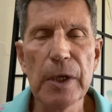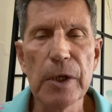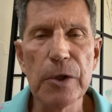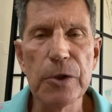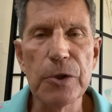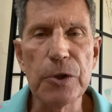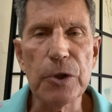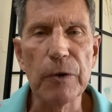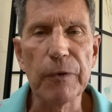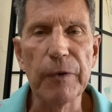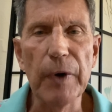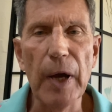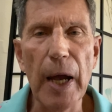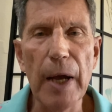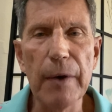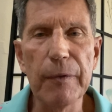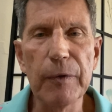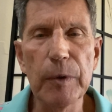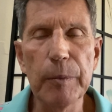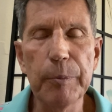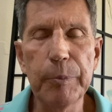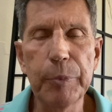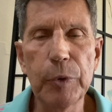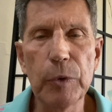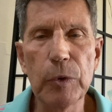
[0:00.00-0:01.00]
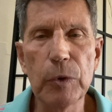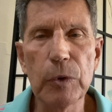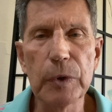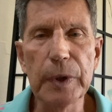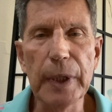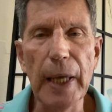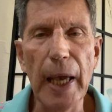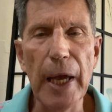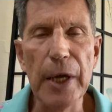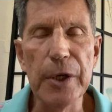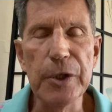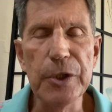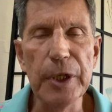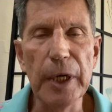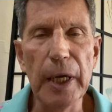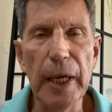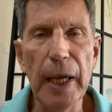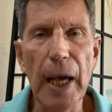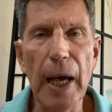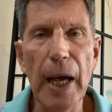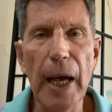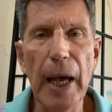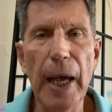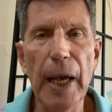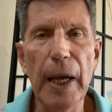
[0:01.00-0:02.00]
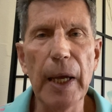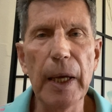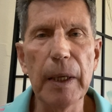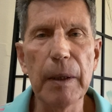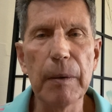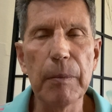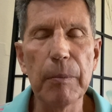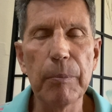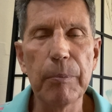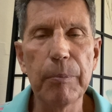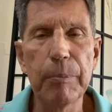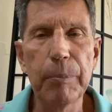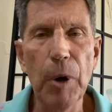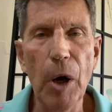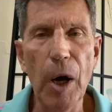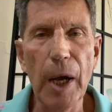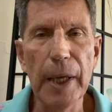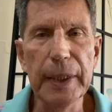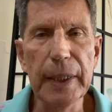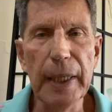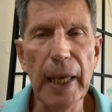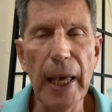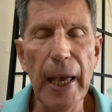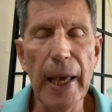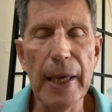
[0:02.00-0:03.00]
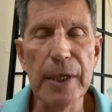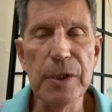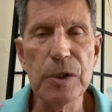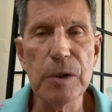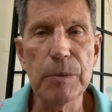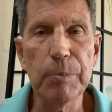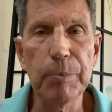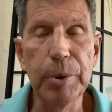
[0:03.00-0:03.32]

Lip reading: SurvivorPool-AI podcast.